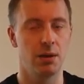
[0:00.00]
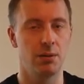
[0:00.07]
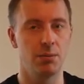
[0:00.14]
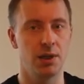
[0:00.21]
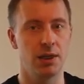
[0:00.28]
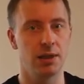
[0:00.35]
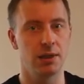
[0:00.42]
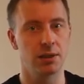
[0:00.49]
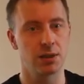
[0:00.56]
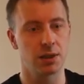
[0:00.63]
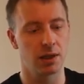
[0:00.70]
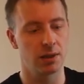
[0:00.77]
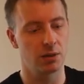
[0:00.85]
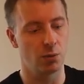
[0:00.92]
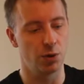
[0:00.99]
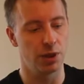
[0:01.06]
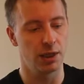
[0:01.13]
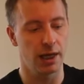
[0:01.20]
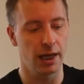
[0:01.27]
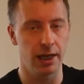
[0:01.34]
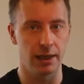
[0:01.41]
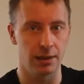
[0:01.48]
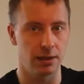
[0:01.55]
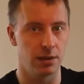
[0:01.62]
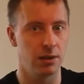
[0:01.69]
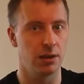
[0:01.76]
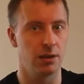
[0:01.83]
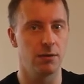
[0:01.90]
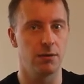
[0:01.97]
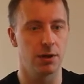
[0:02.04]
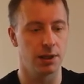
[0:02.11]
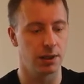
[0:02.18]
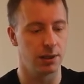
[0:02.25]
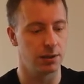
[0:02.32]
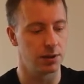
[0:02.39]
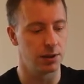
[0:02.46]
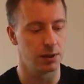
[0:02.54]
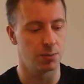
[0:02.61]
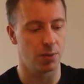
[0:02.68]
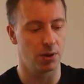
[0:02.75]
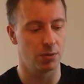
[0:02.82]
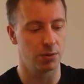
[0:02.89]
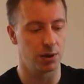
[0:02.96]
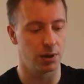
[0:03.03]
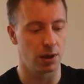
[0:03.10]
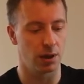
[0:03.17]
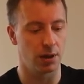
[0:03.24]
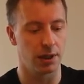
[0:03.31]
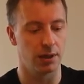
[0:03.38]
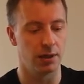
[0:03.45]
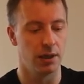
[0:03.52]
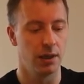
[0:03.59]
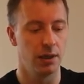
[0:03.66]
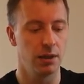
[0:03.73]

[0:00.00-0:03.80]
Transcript: meaning that we can define this boundary line